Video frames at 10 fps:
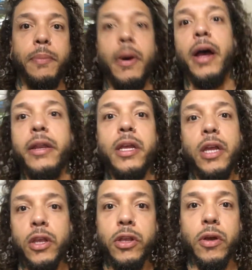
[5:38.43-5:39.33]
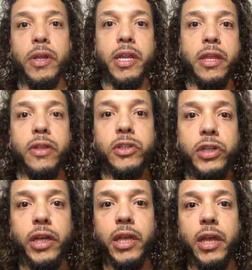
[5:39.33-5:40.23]
But, you know, eating the
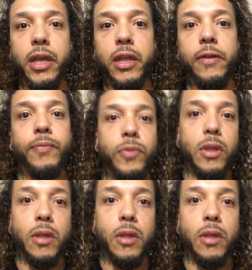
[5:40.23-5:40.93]
chicken